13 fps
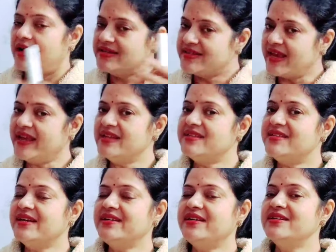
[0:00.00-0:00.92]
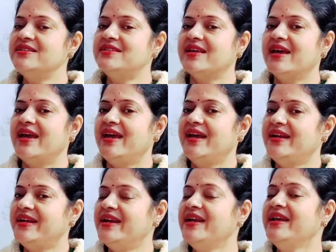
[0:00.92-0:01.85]
second sentence, he
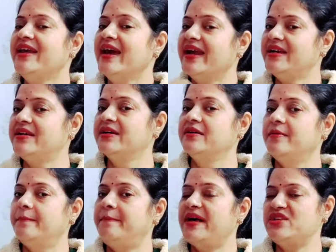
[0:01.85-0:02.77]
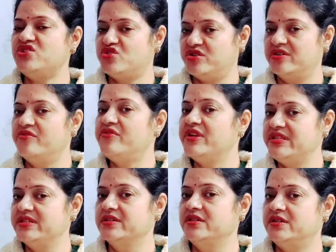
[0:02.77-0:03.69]
didn't get best
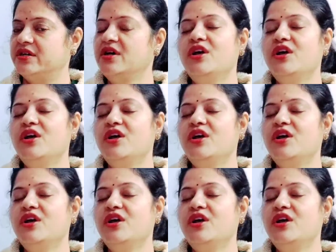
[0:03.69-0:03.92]
result.